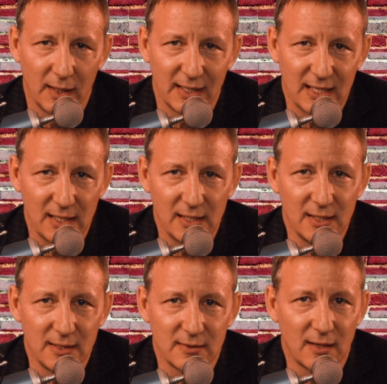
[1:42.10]
He
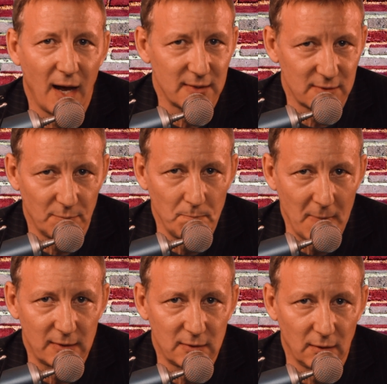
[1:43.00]
has got some
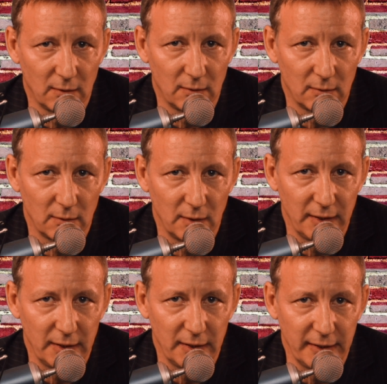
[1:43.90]
mental
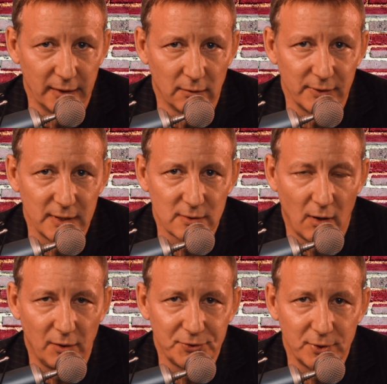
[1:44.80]
illness
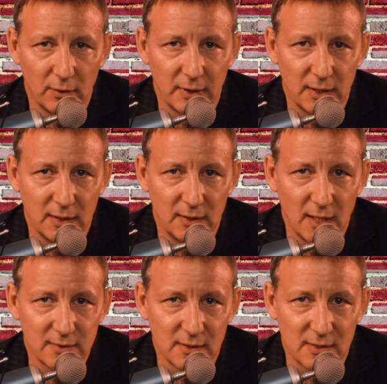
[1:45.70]
also. He
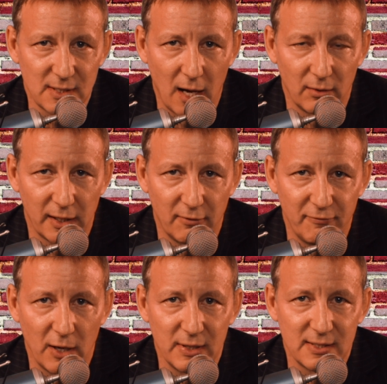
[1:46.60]
doesn't sound like a
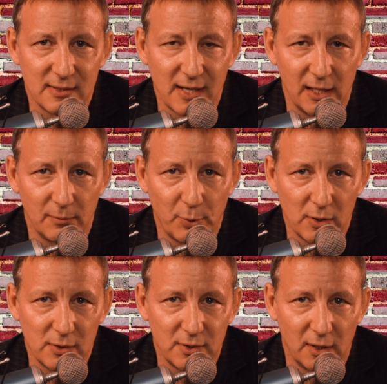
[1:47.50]
very sane
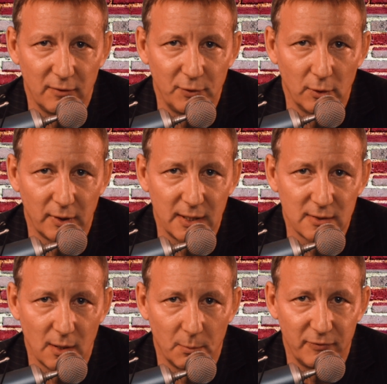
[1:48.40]
person if you look
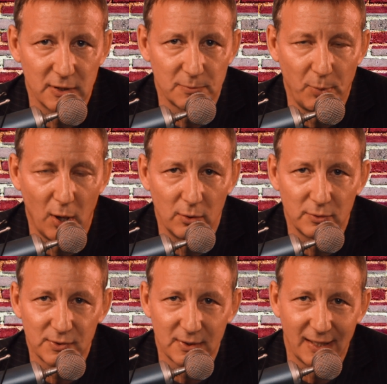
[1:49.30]
at some of his
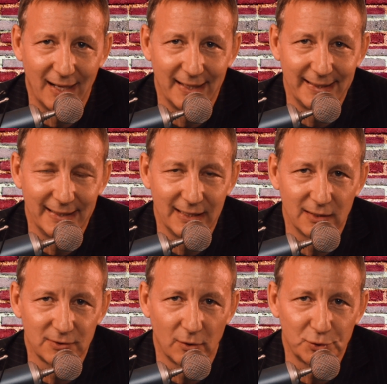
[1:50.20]
posts on
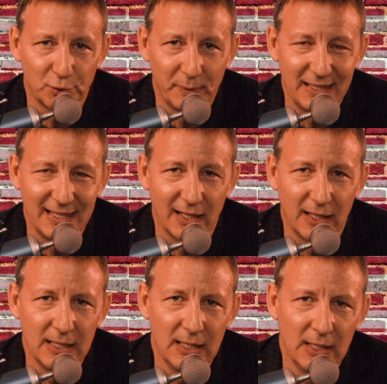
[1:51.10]
social media.